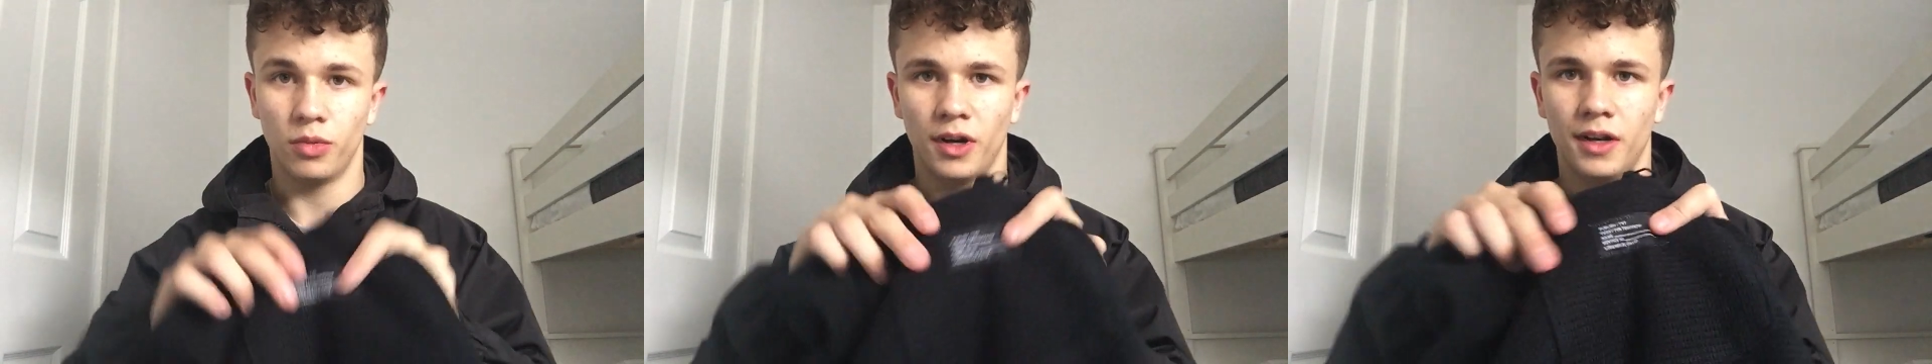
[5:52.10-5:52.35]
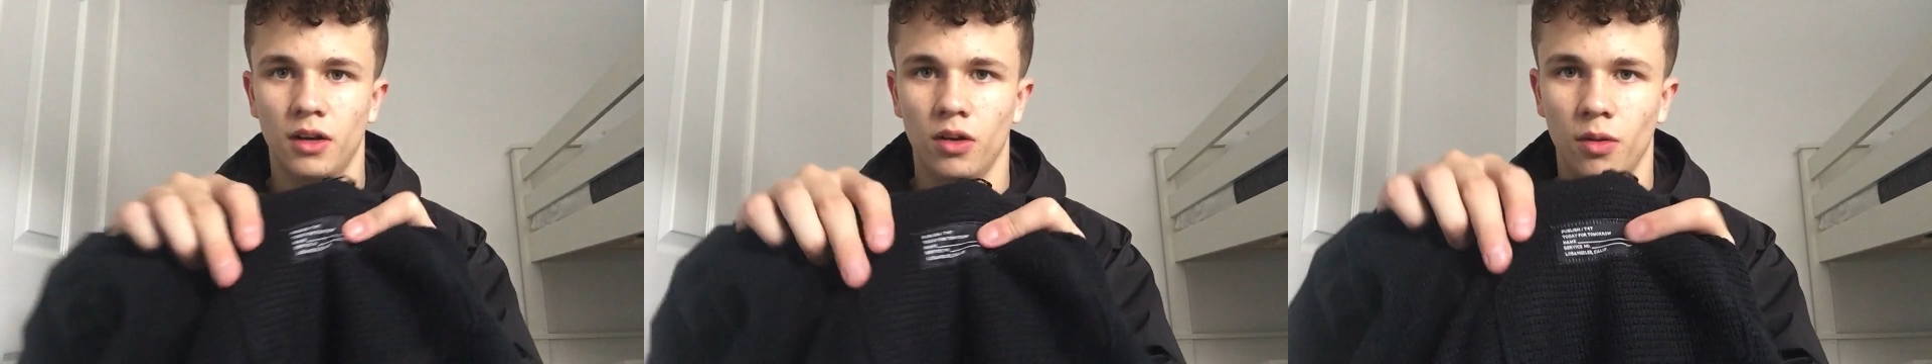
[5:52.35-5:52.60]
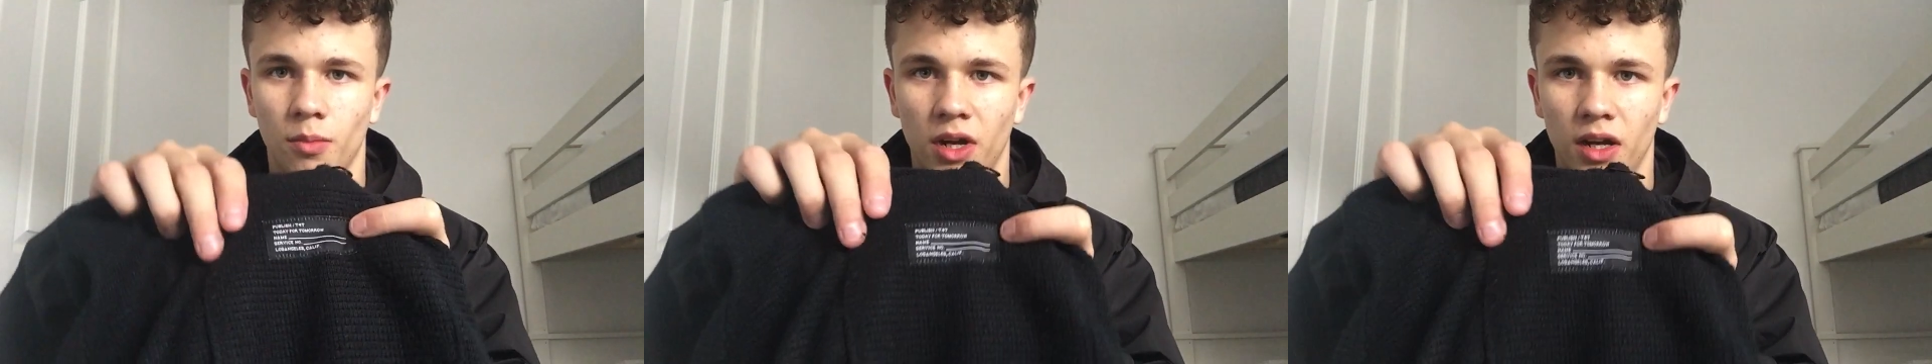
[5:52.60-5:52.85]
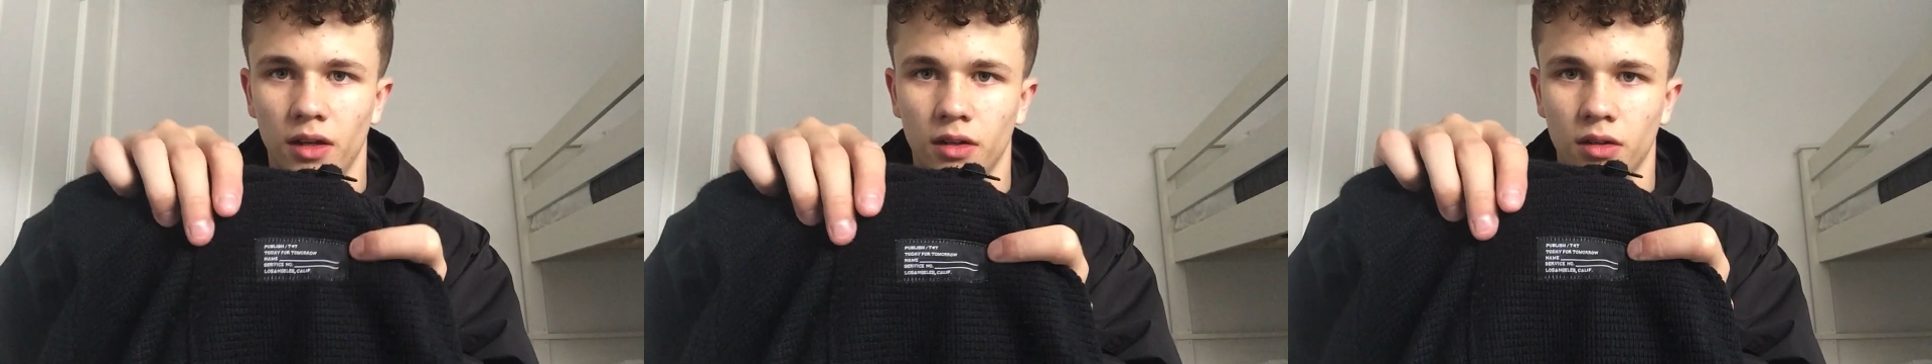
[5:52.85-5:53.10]
branding on the
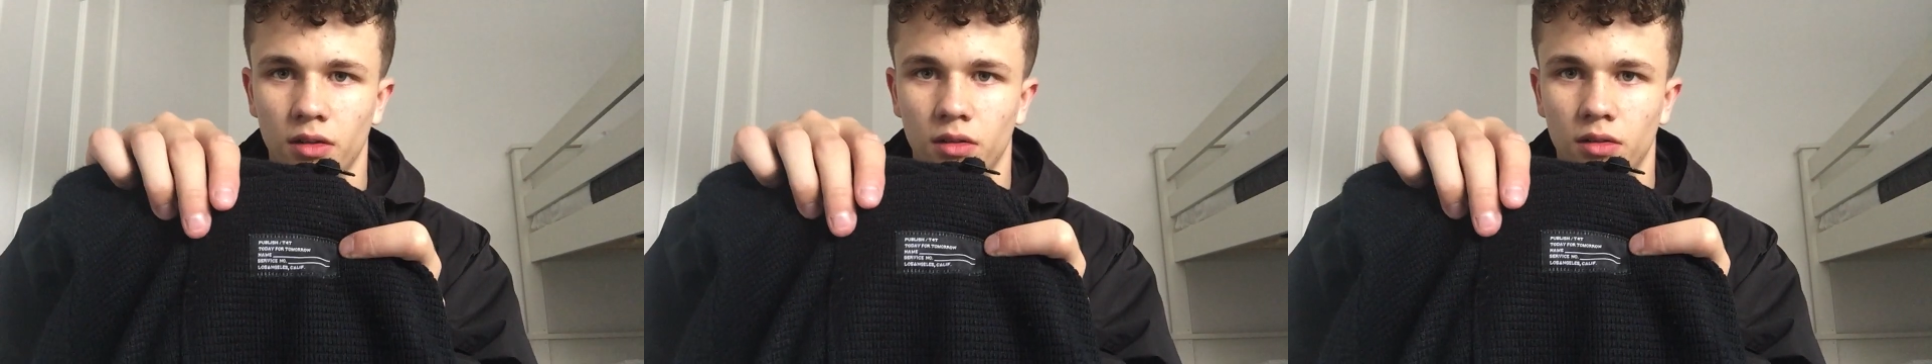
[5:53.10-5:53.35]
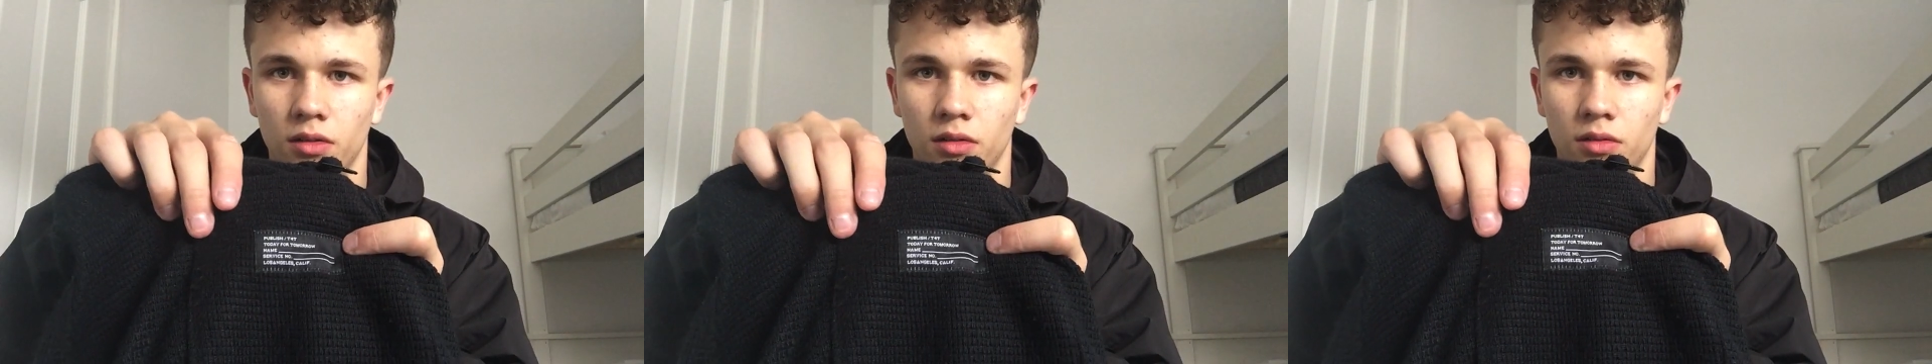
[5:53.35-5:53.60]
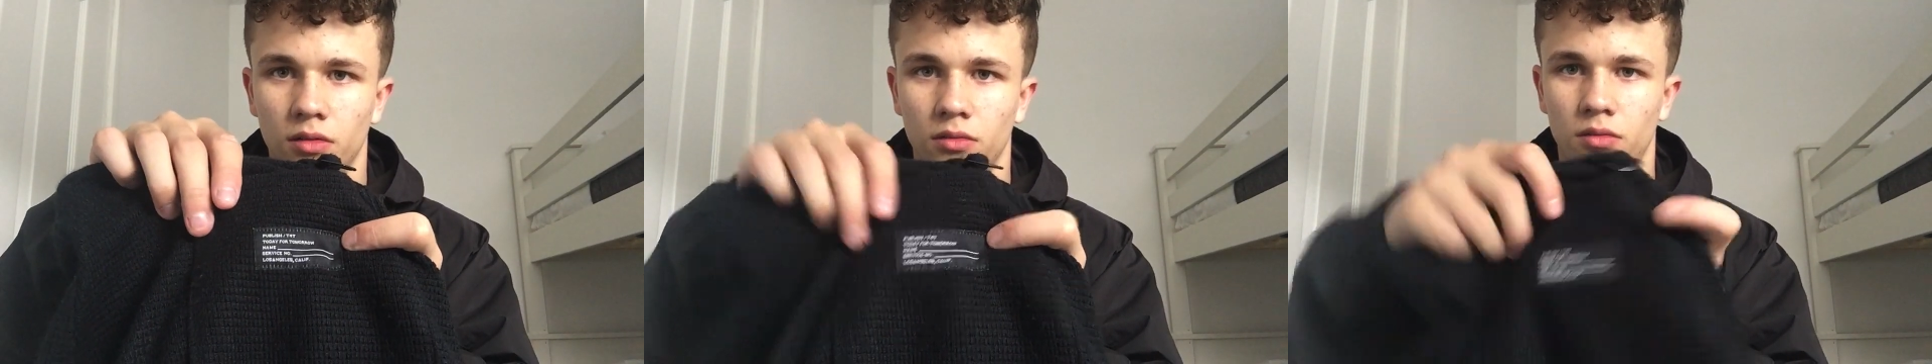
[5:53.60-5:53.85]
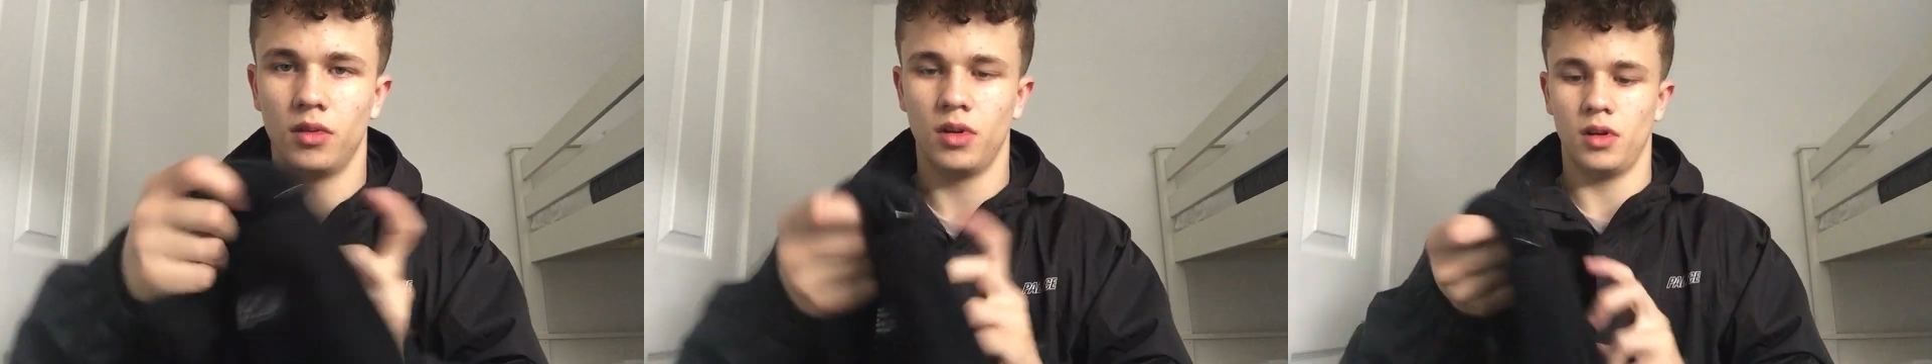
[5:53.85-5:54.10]
back.
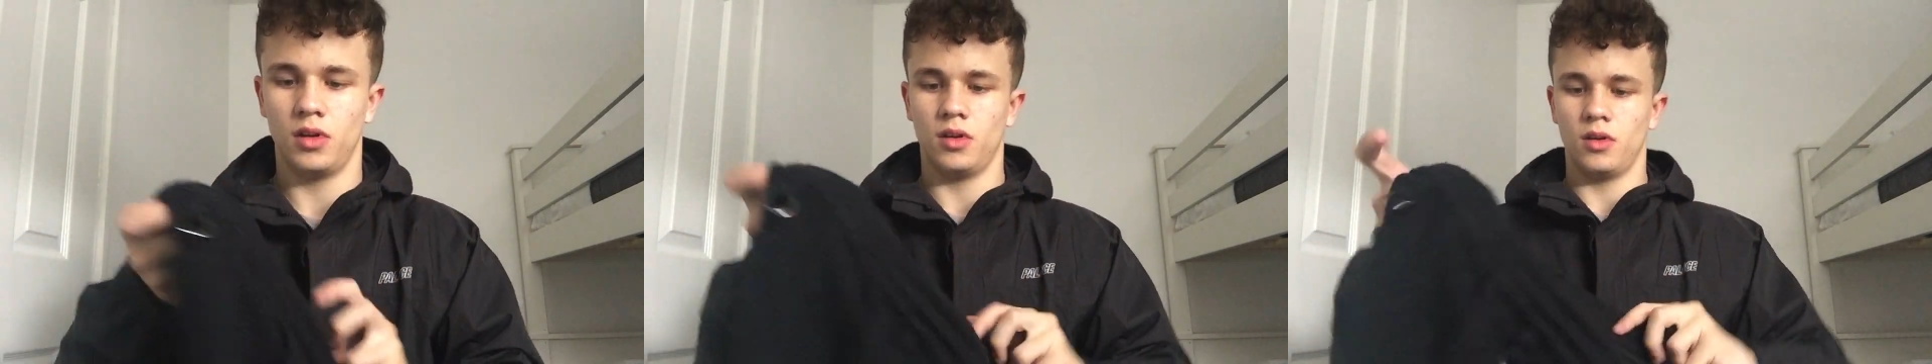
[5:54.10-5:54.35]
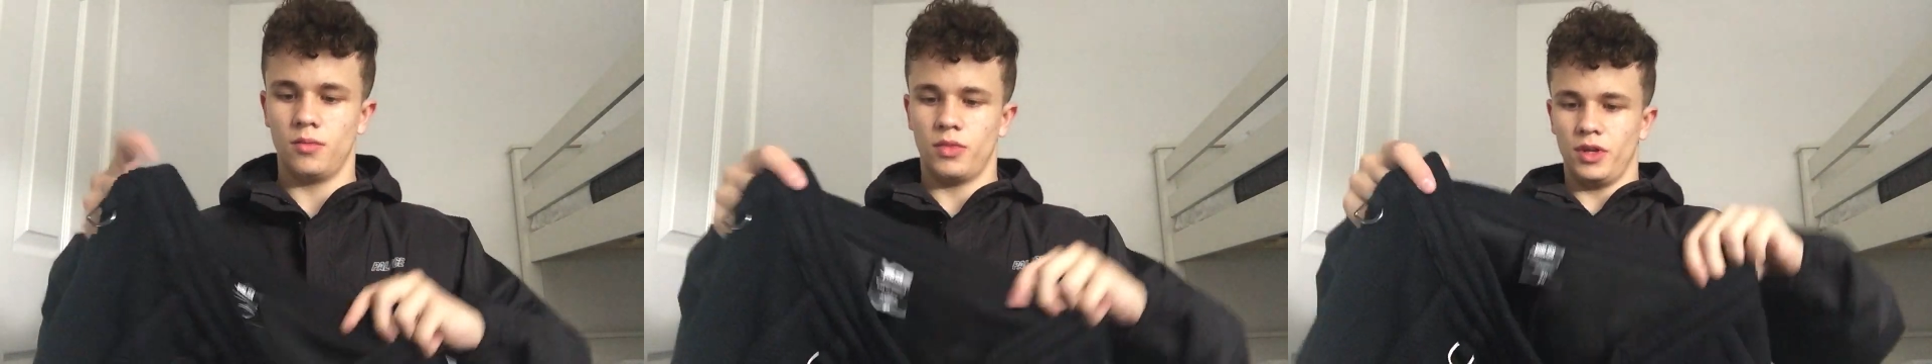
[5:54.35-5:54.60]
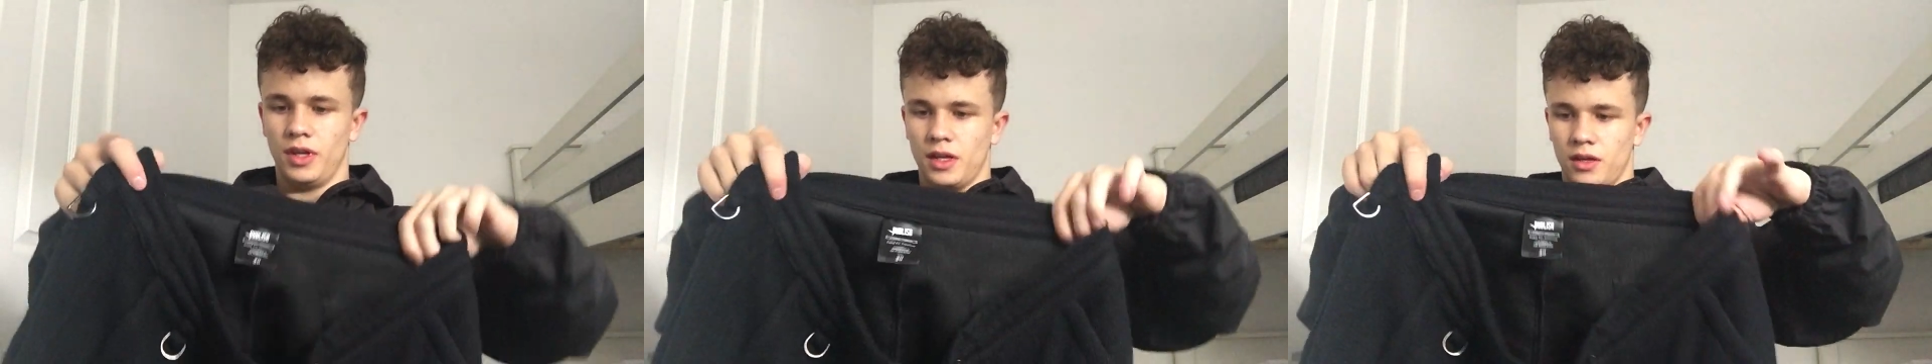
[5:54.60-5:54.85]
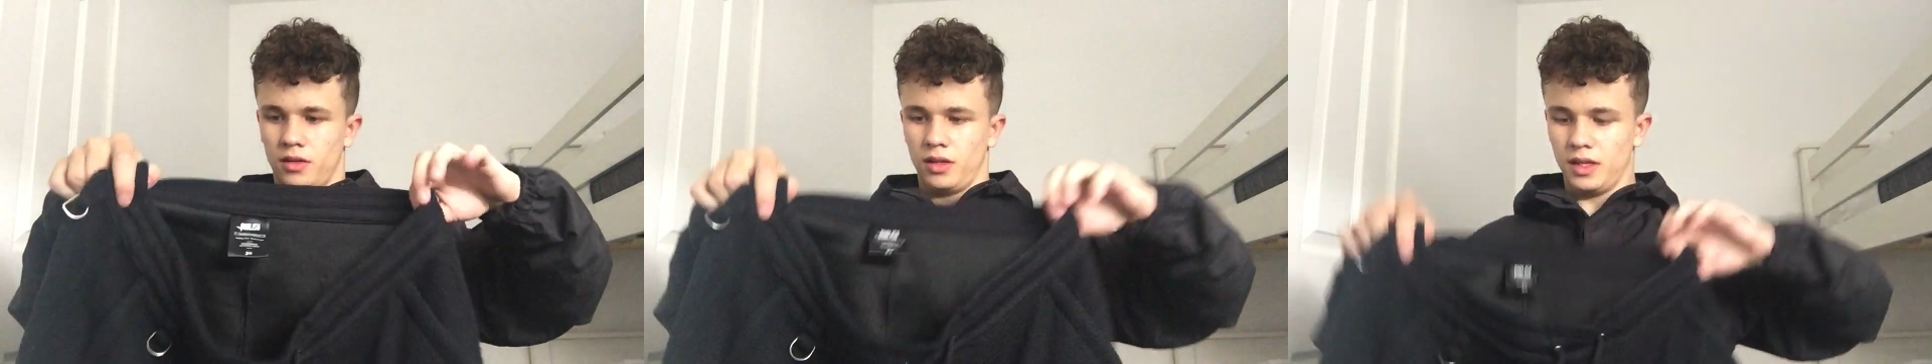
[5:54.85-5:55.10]
But
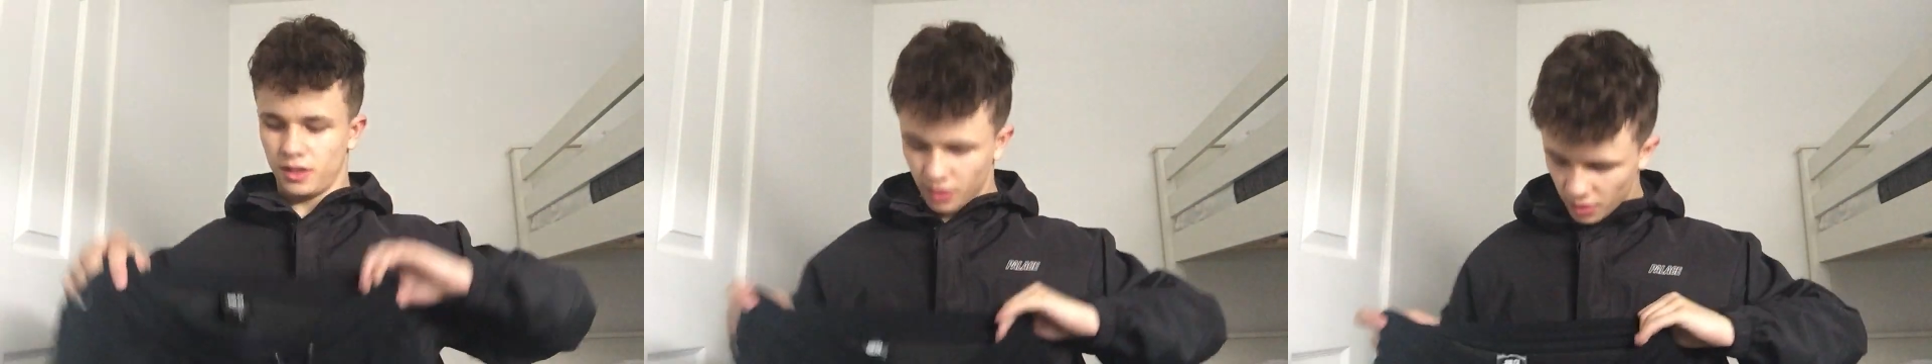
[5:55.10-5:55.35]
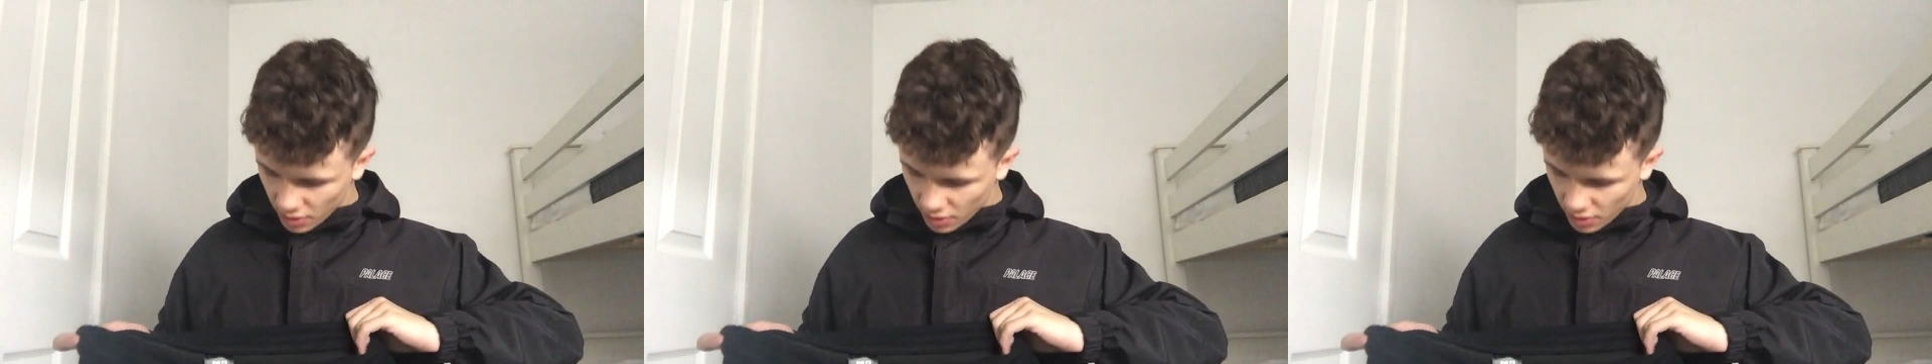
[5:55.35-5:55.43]
yeah, these